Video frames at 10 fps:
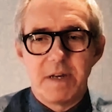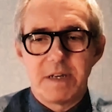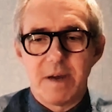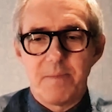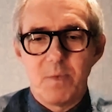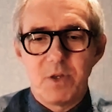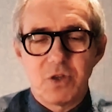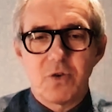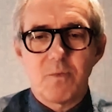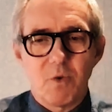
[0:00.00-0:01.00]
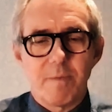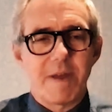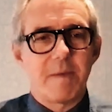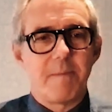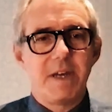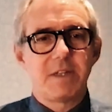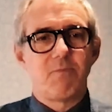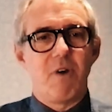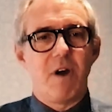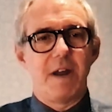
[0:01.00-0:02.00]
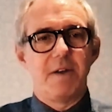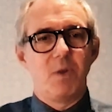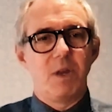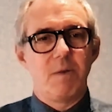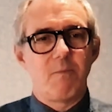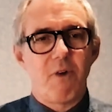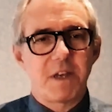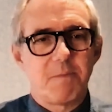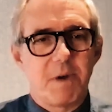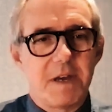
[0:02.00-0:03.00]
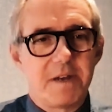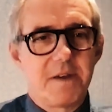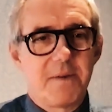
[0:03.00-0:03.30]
yeah. um, we should talk more about the piece brian were you impressed by it